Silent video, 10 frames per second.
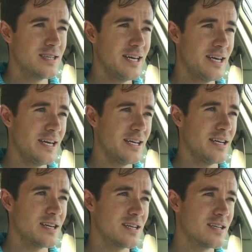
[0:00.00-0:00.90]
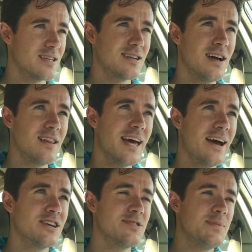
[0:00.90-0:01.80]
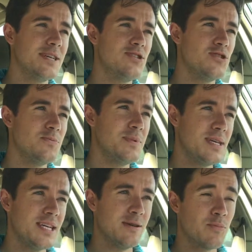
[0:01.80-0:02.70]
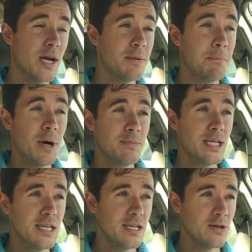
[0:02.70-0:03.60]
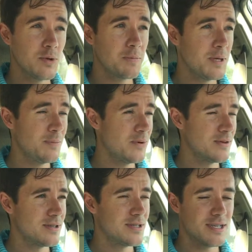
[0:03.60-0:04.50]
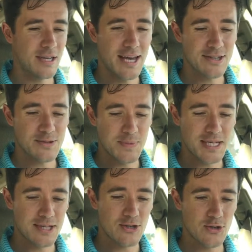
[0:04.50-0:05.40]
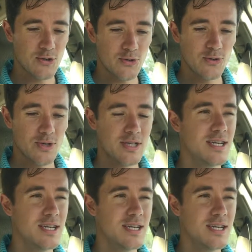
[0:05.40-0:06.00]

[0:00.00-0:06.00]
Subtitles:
It allows me to be bright and bubbly with people. It allows me to